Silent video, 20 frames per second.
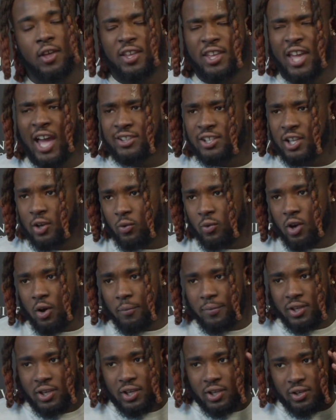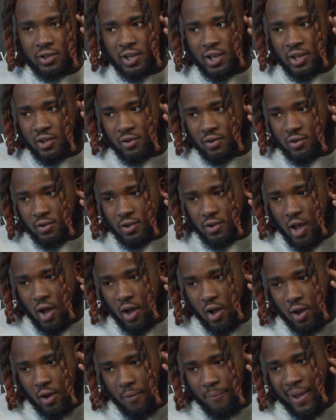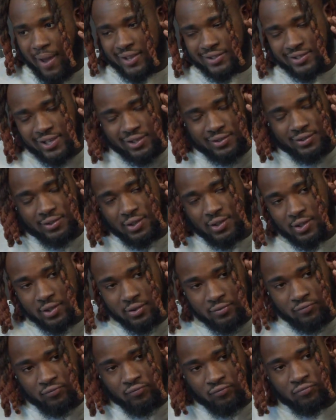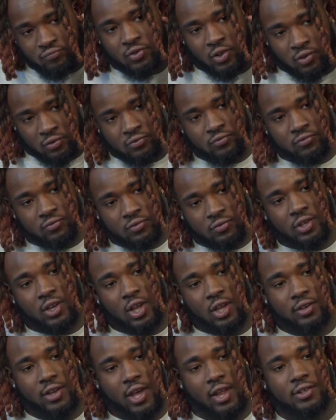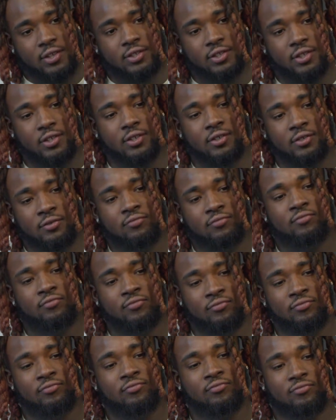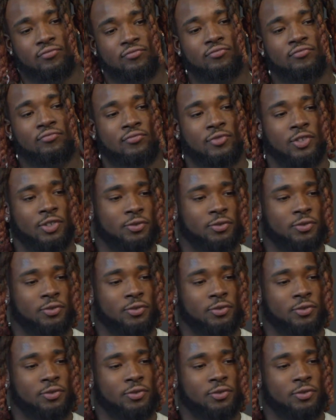Yeah, I think we're going to be getting together back in Texas again, so in that Dallas area. Yeah.